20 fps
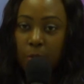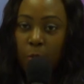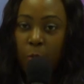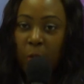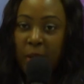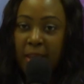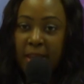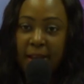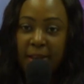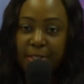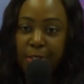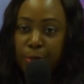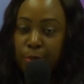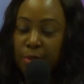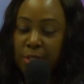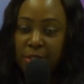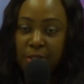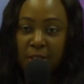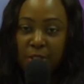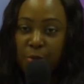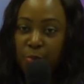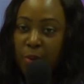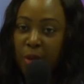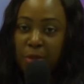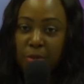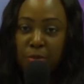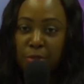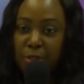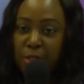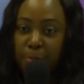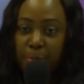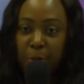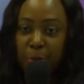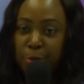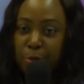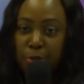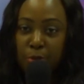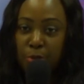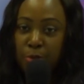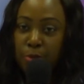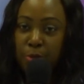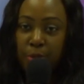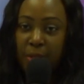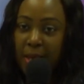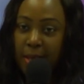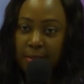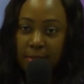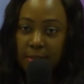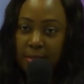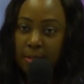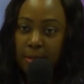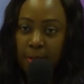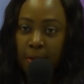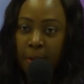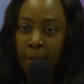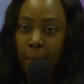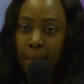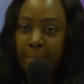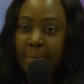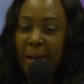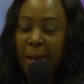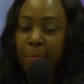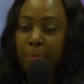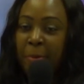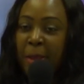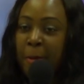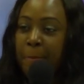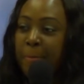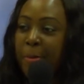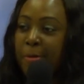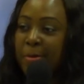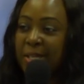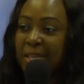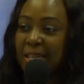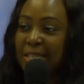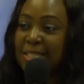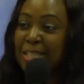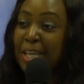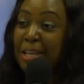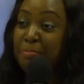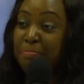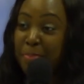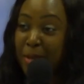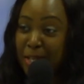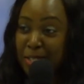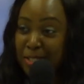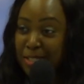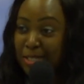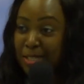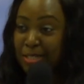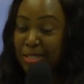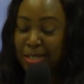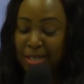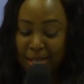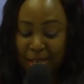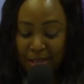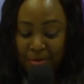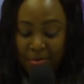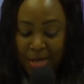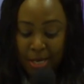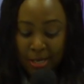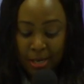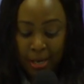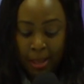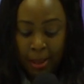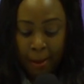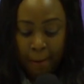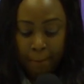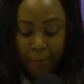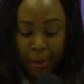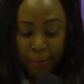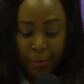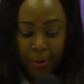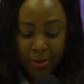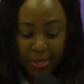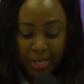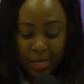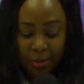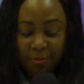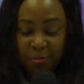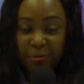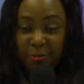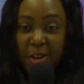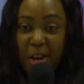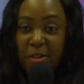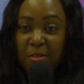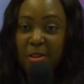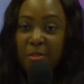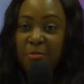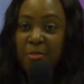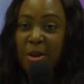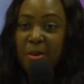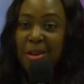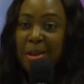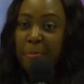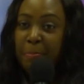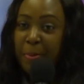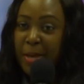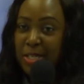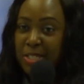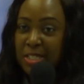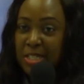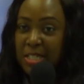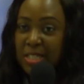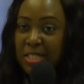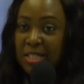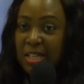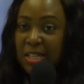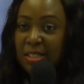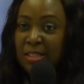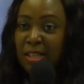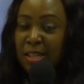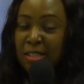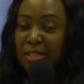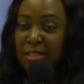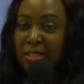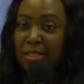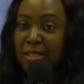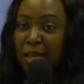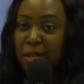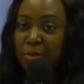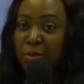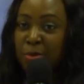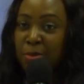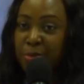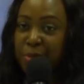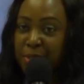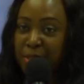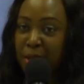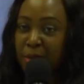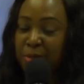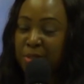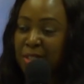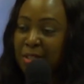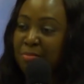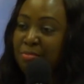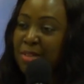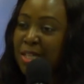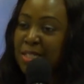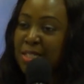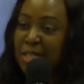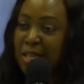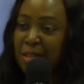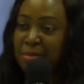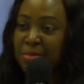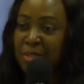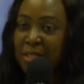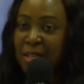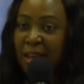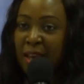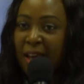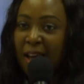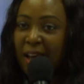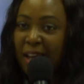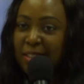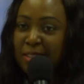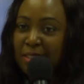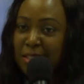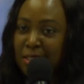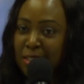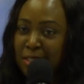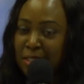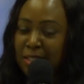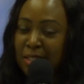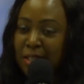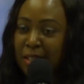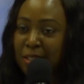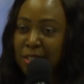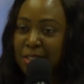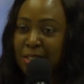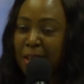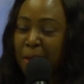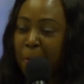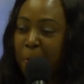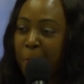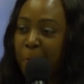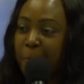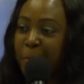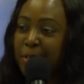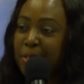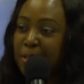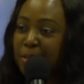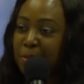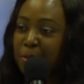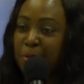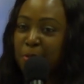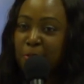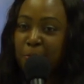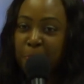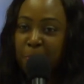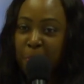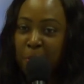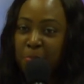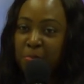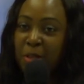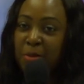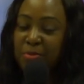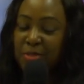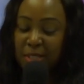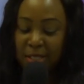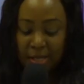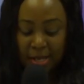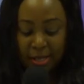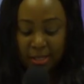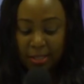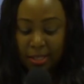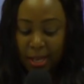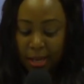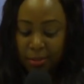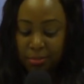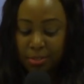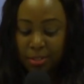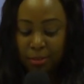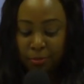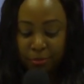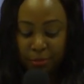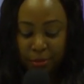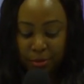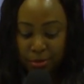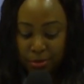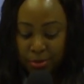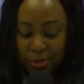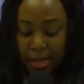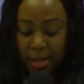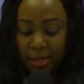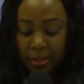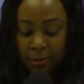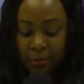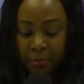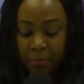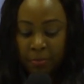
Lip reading: We as Christians, we're not supposed to do that. But people get impatient. Amen? People get very, very impatient. They start consulting mediums, and these things, they open a lot of problems in our lives if you do that.